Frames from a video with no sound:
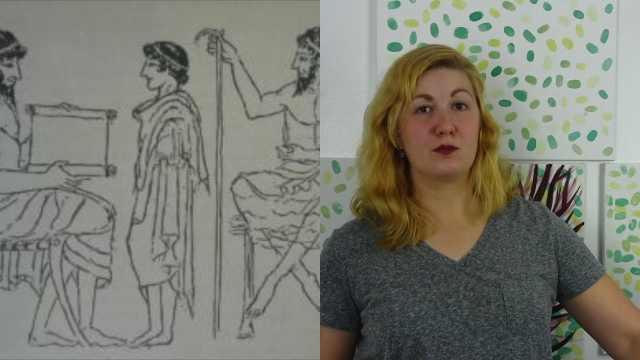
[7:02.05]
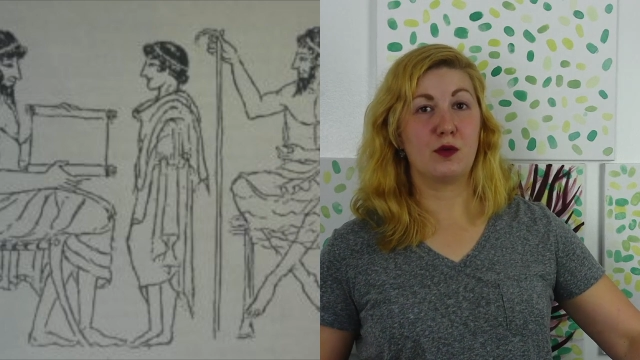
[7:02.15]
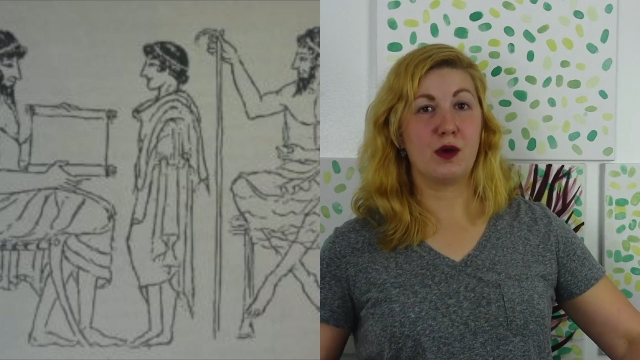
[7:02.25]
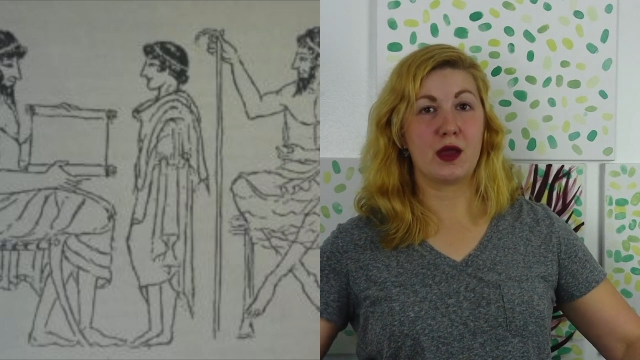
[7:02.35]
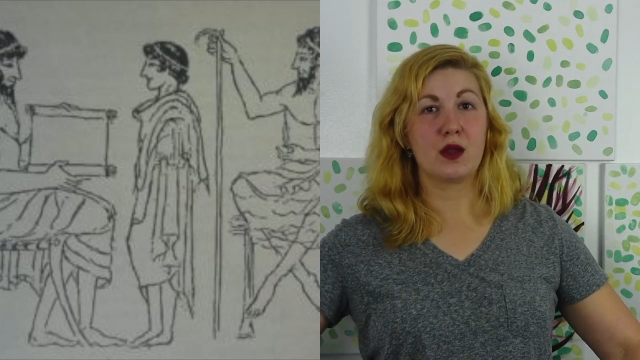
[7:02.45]

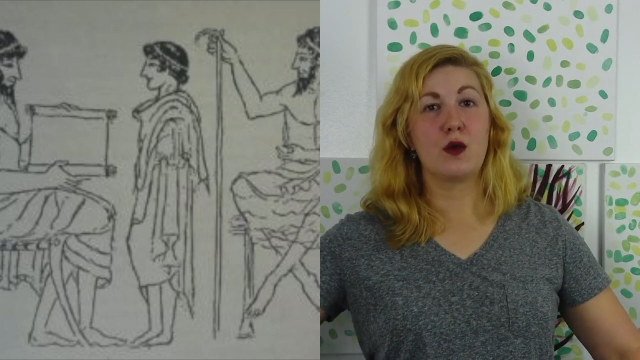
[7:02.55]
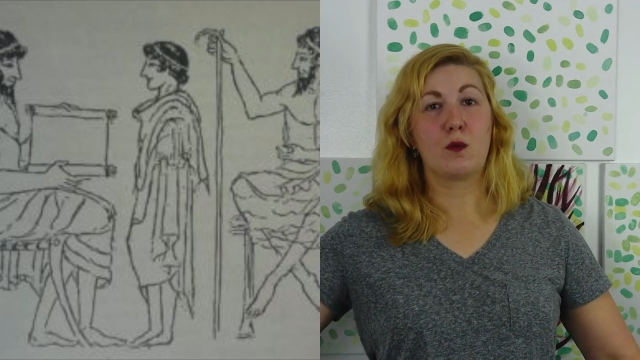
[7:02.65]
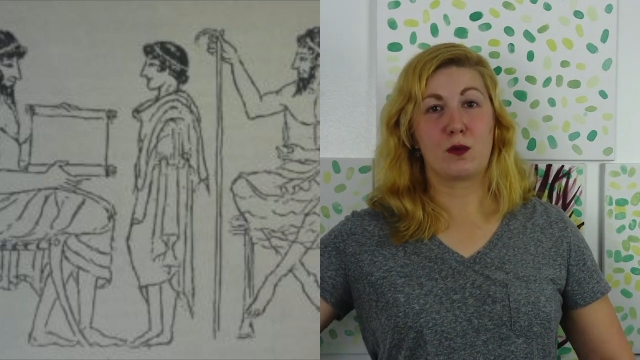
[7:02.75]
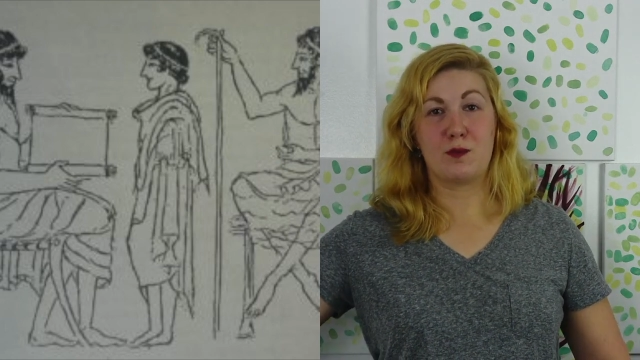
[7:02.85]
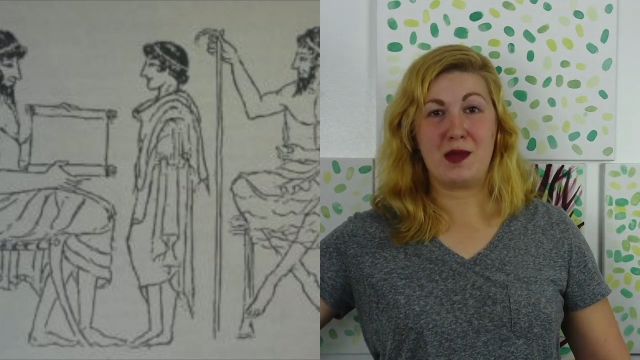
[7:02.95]
boy
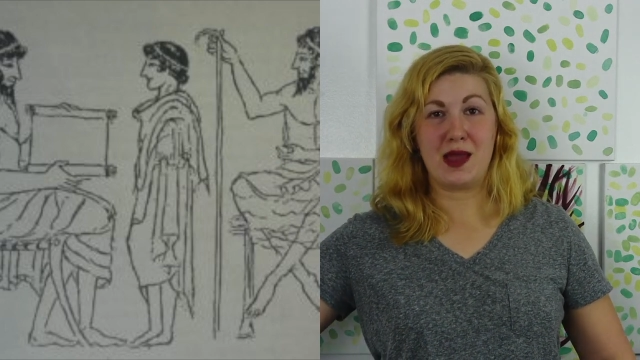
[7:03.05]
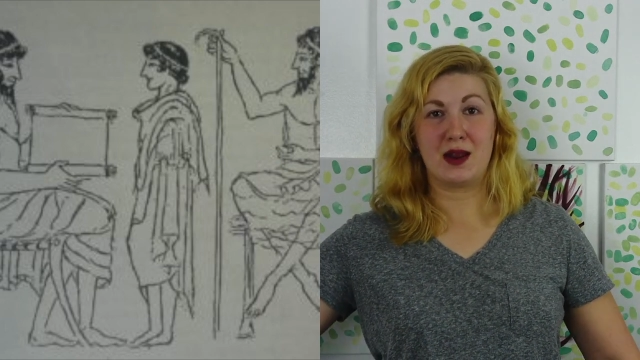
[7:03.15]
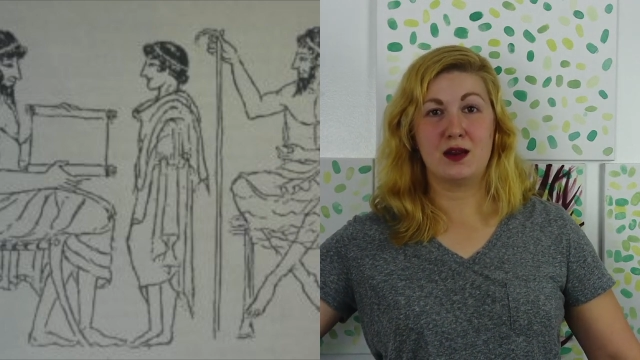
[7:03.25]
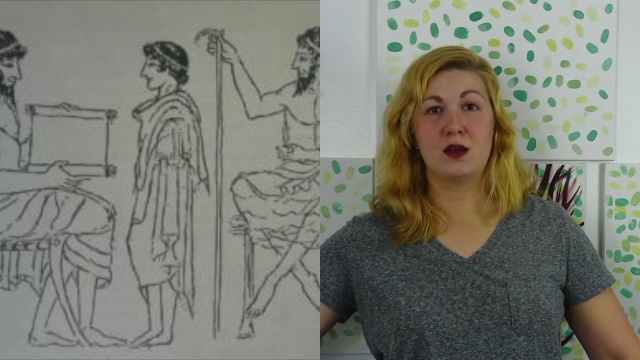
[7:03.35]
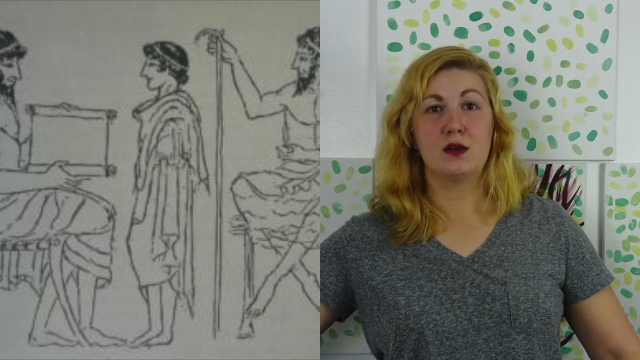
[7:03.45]
or
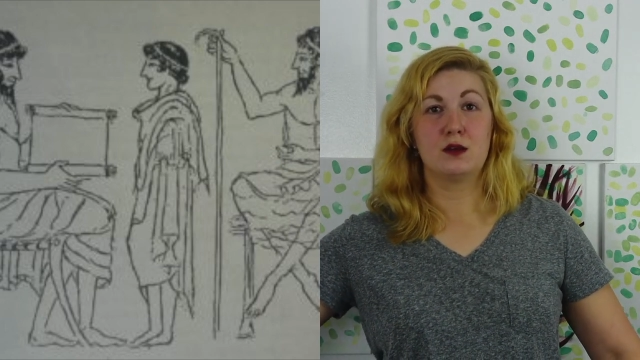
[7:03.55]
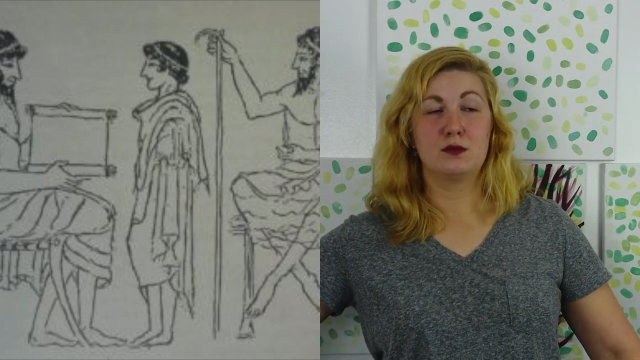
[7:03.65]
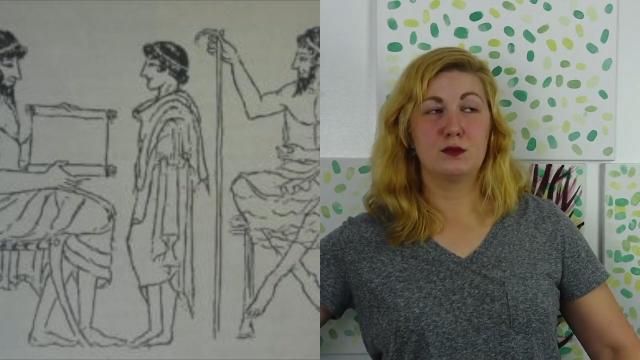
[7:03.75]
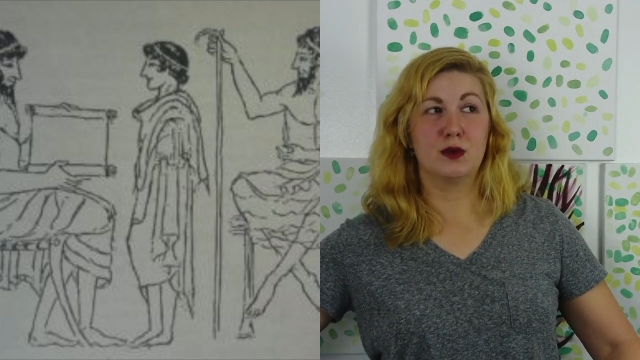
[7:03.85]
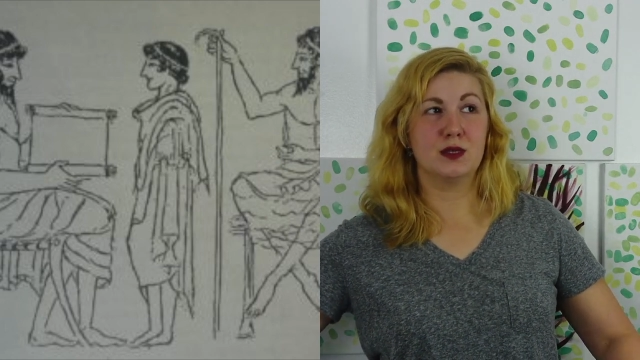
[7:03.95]
man
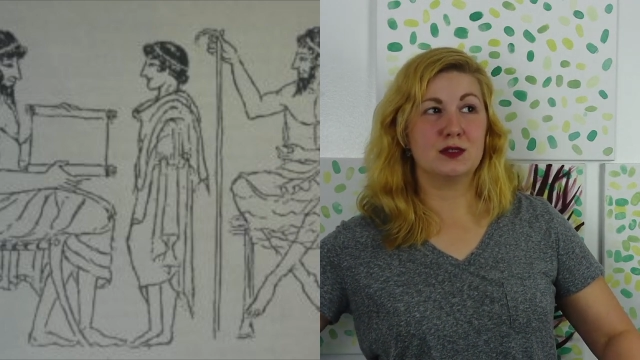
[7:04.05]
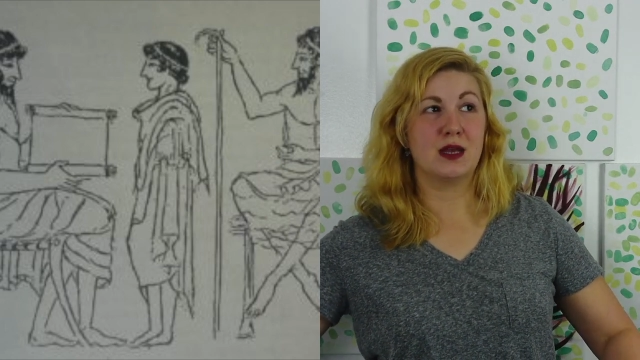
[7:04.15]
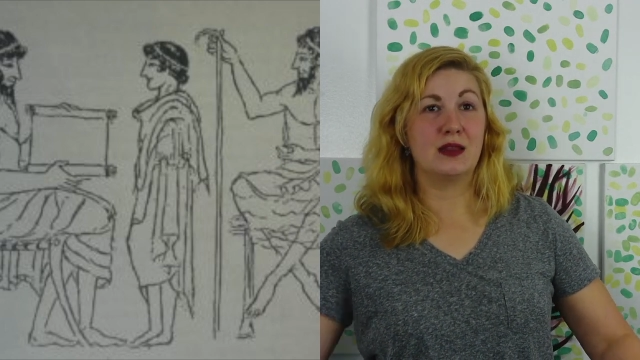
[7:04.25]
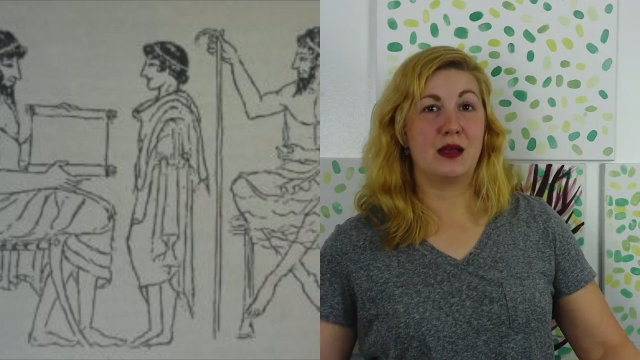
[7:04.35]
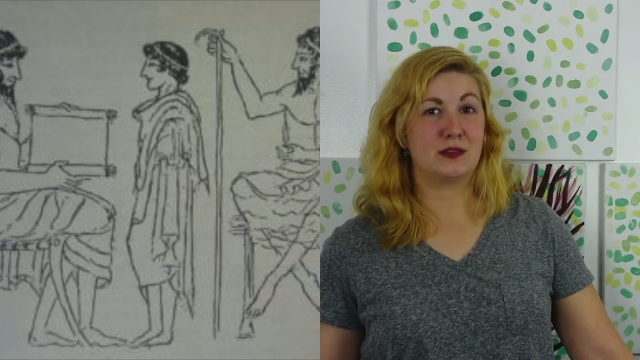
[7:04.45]

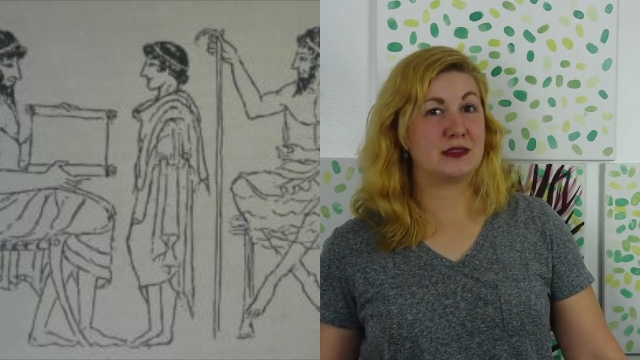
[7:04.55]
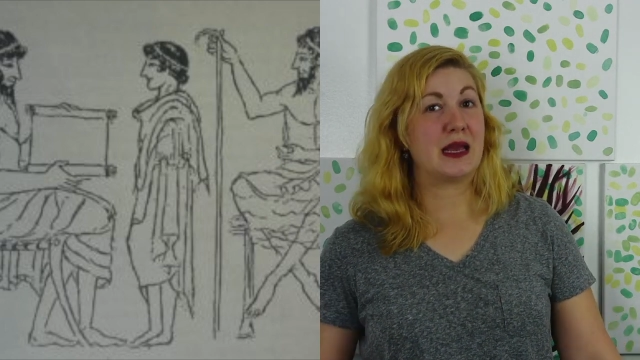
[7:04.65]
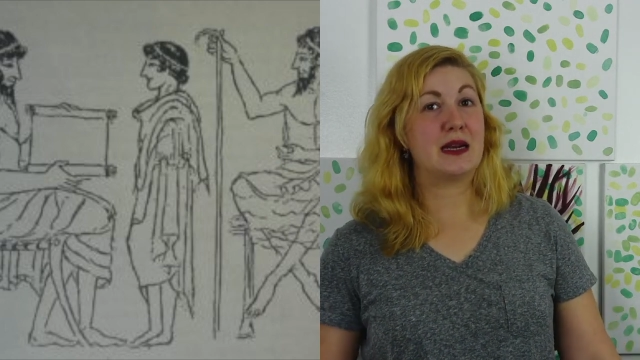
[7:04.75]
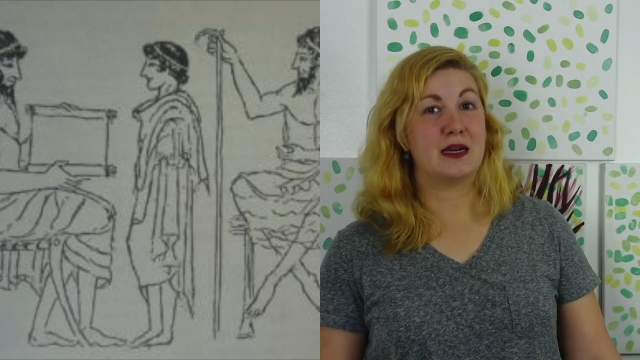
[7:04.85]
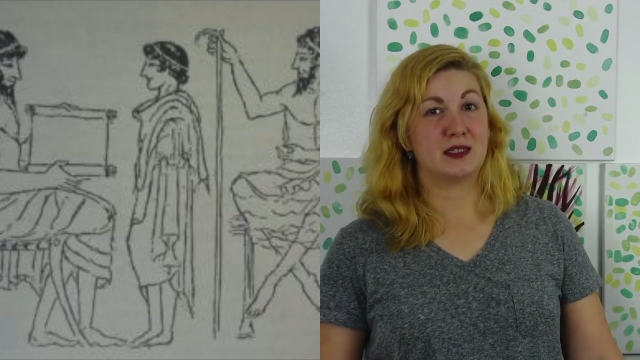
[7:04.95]
was allowed to
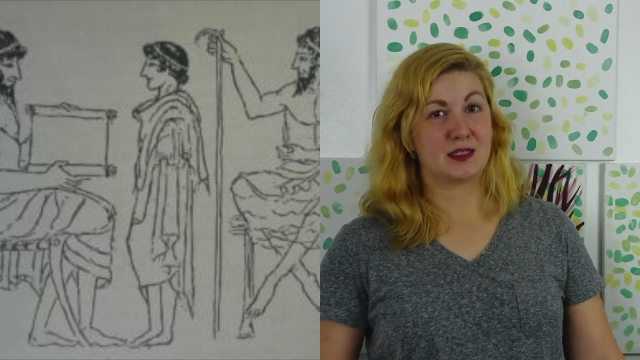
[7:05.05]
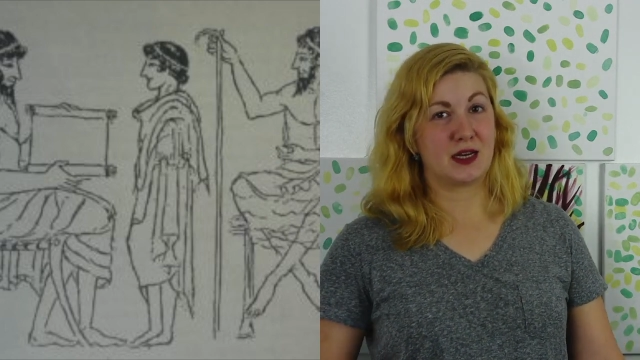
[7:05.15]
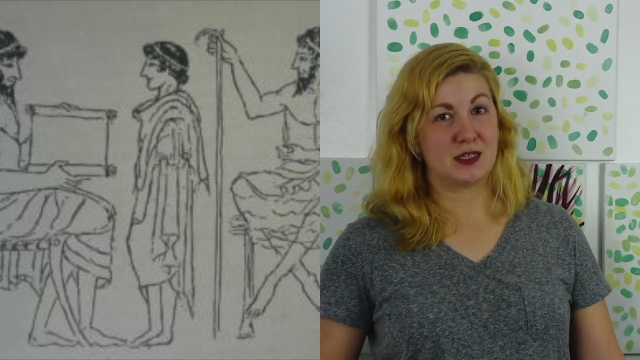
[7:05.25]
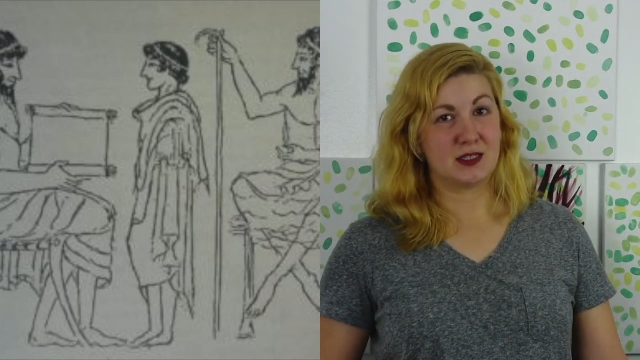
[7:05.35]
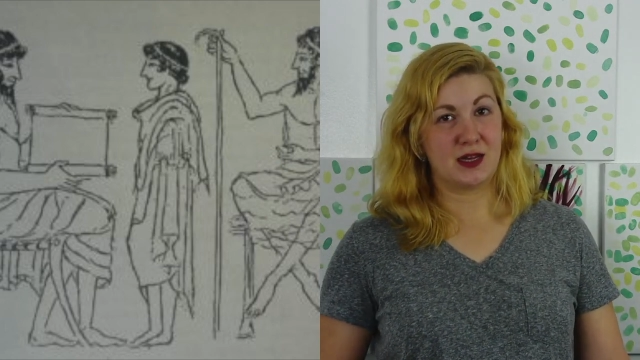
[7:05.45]
get an
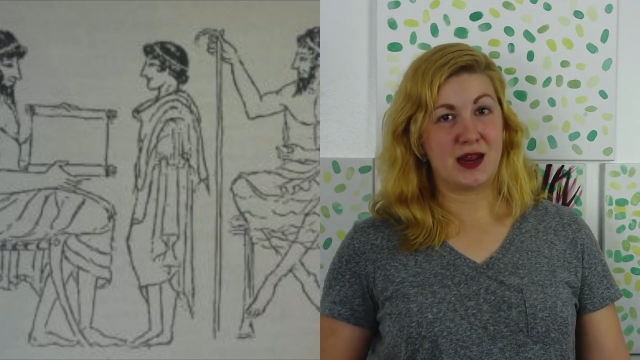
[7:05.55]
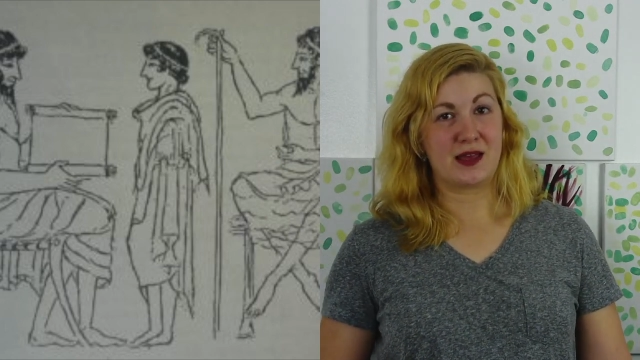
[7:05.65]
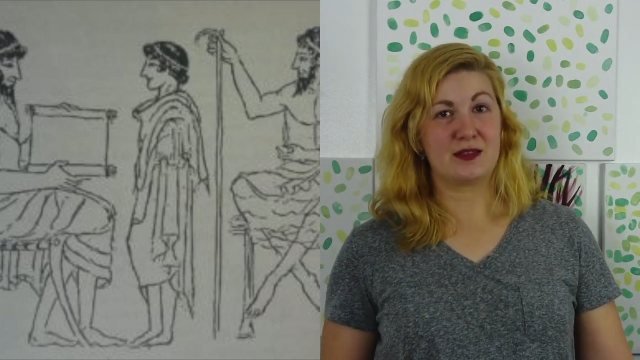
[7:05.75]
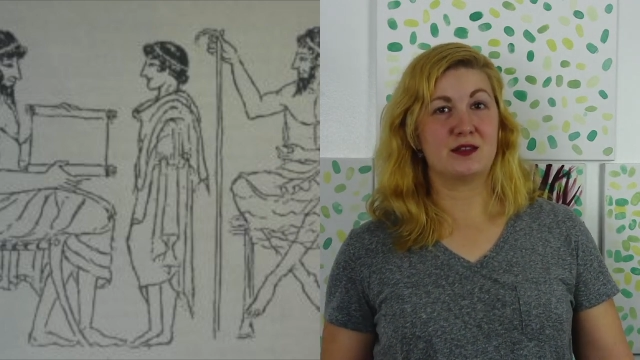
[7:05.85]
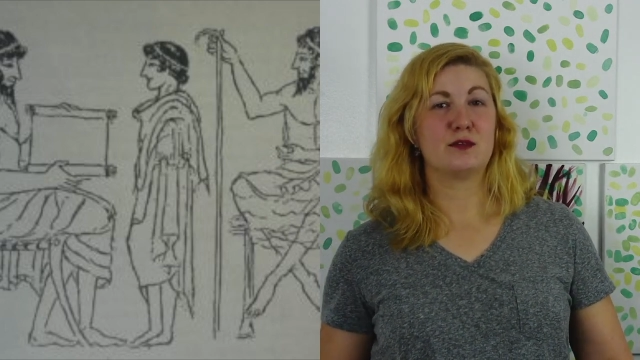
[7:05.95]
education in Athens.